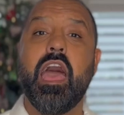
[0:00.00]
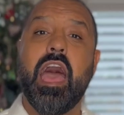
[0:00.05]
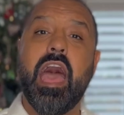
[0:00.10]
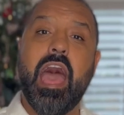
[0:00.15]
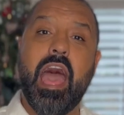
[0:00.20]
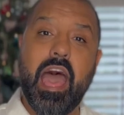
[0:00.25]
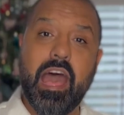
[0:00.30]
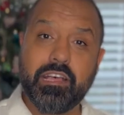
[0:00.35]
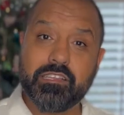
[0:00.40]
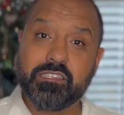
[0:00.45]

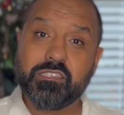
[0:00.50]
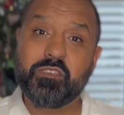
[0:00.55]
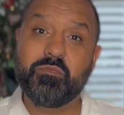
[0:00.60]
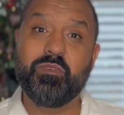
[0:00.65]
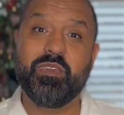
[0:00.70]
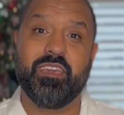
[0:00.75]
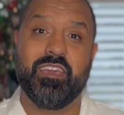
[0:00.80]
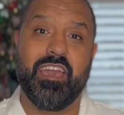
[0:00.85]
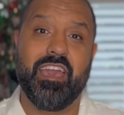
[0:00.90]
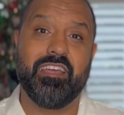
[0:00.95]
Ask
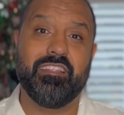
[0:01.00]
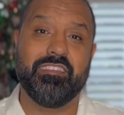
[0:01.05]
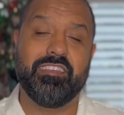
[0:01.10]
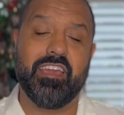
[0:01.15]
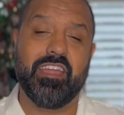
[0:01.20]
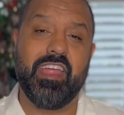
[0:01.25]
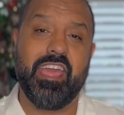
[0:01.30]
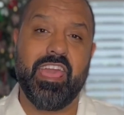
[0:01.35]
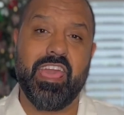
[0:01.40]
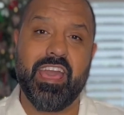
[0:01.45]
me. And
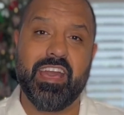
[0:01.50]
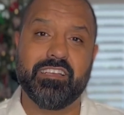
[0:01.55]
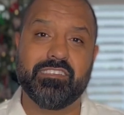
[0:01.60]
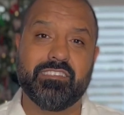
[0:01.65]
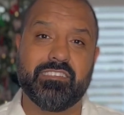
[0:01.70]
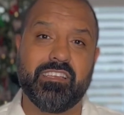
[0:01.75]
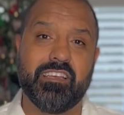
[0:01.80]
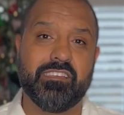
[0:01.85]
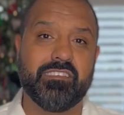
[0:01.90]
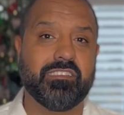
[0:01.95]
yet Ahaz
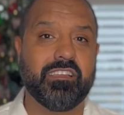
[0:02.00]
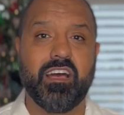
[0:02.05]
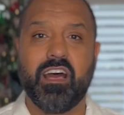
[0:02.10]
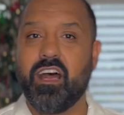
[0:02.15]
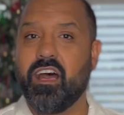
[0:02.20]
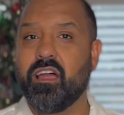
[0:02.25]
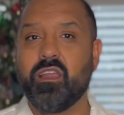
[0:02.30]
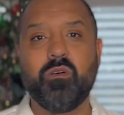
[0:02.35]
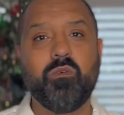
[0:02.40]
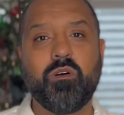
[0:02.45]
says,
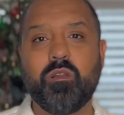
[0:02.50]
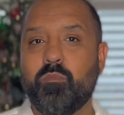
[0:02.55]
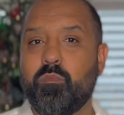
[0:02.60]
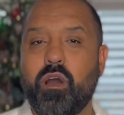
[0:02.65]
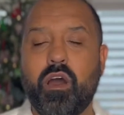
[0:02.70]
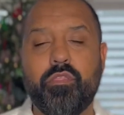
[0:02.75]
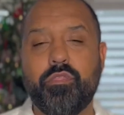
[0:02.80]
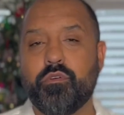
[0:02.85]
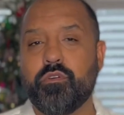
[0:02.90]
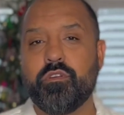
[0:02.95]
I don't want to
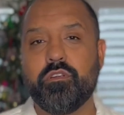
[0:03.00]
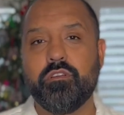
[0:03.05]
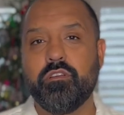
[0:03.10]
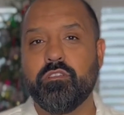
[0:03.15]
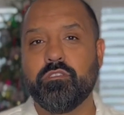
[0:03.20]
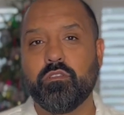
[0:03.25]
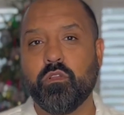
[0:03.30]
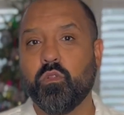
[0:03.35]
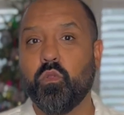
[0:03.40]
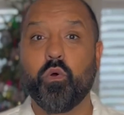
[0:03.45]
bother
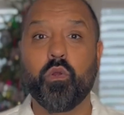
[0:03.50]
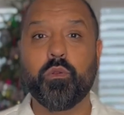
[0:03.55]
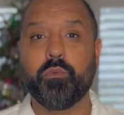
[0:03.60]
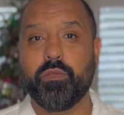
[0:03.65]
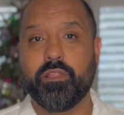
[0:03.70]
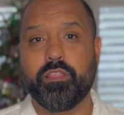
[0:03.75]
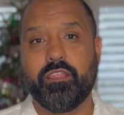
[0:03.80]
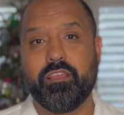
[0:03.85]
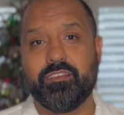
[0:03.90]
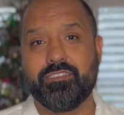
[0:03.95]
the Lord
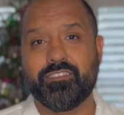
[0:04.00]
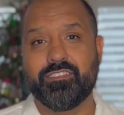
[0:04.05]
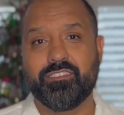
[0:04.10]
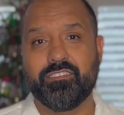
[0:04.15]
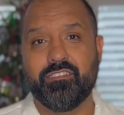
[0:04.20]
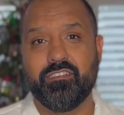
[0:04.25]
with this.